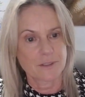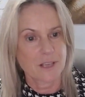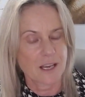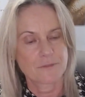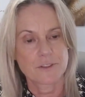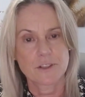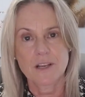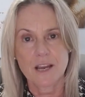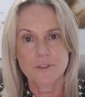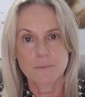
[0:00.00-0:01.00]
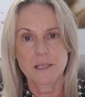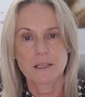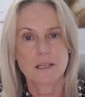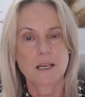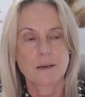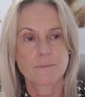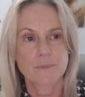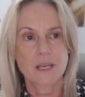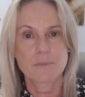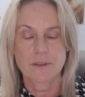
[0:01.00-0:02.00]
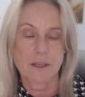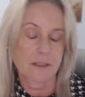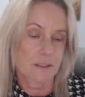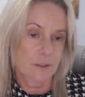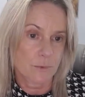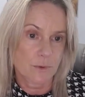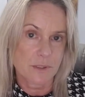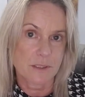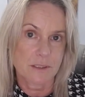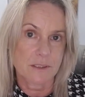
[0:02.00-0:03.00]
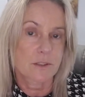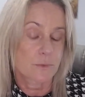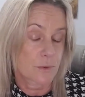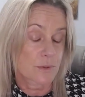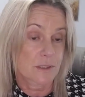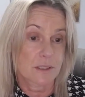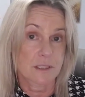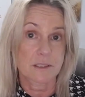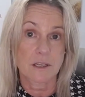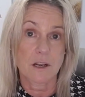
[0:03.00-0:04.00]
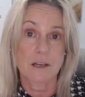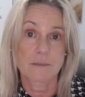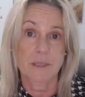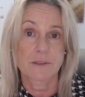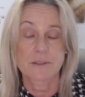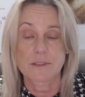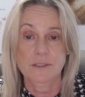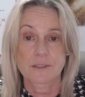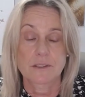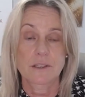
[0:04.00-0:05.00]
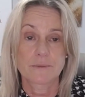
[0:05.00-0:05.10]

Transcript: Yeah, you have to be empathetic towards the client because,